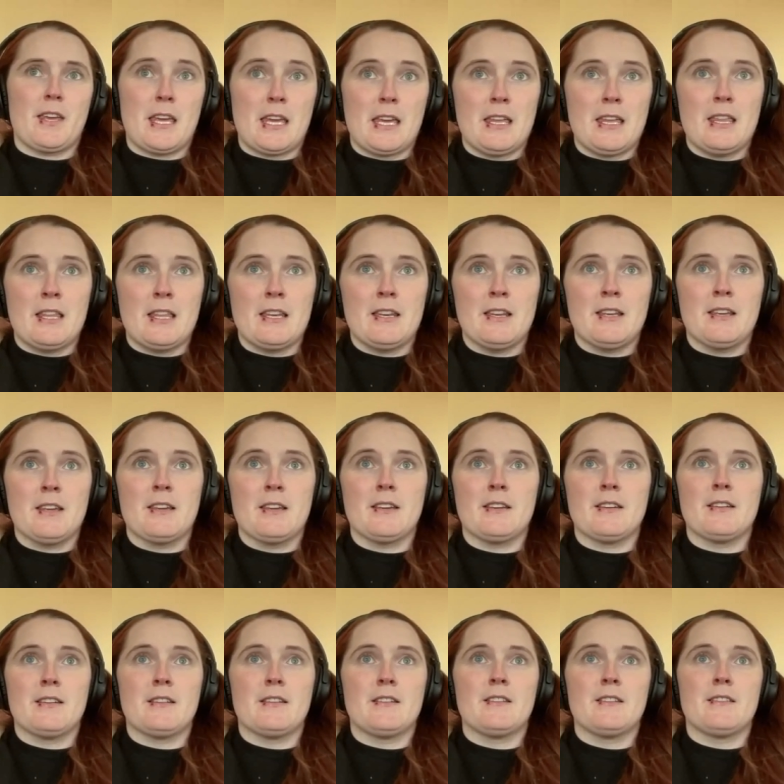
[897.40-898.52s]
in
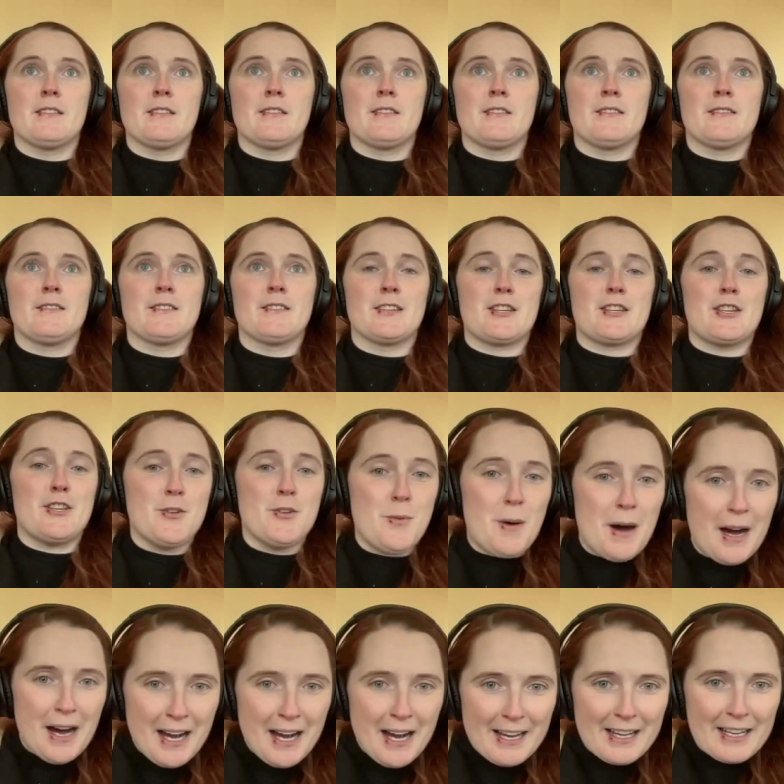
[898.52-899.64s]
the
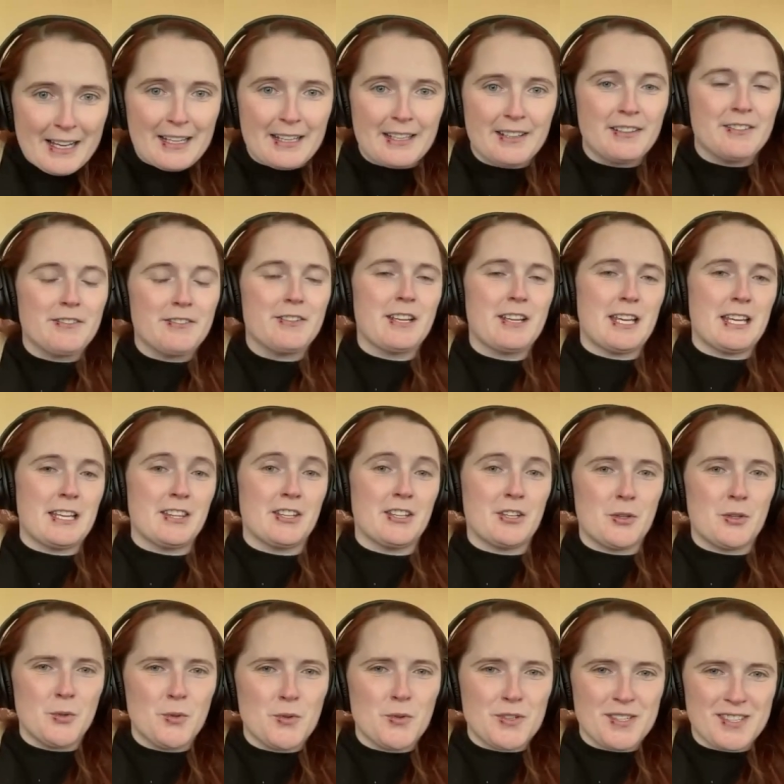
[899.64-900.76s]
UI in the
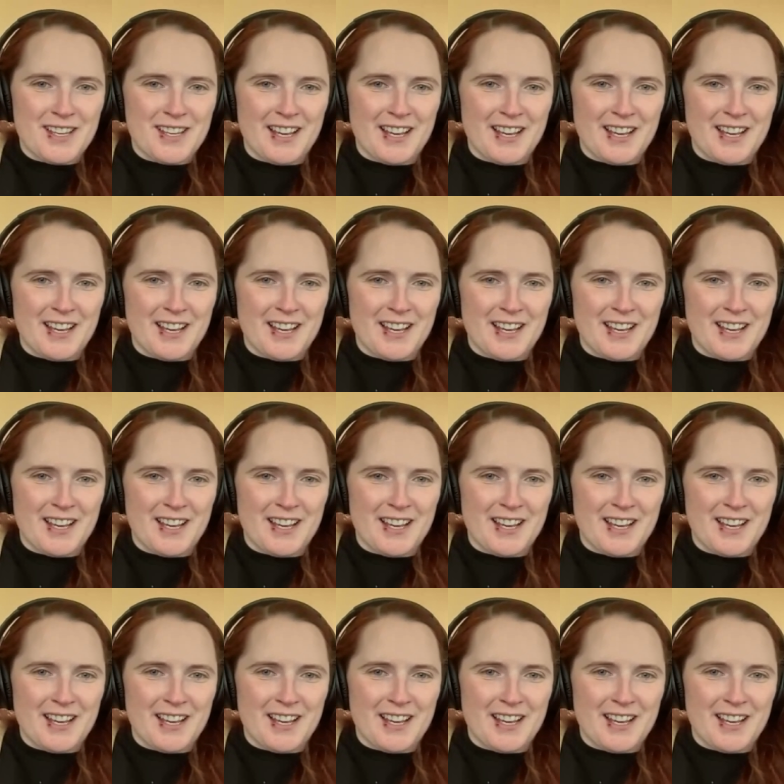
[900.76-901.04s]
Google